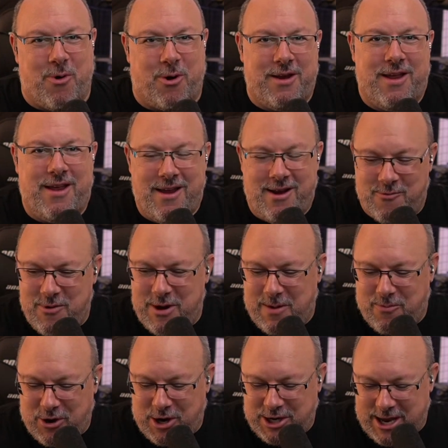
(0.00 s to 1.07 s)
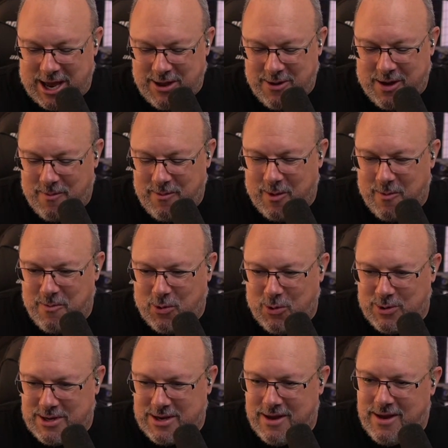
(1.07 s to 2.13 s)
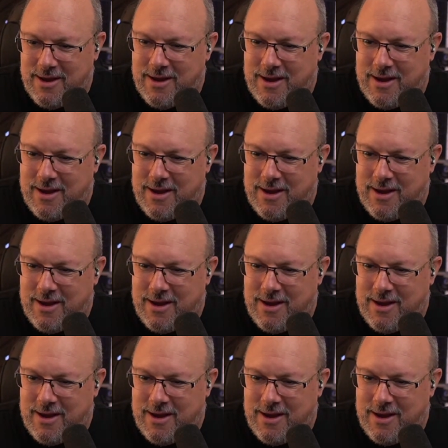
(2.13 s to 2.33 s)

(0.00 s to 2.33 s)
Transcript: Squad. Really appreciate you coming on board.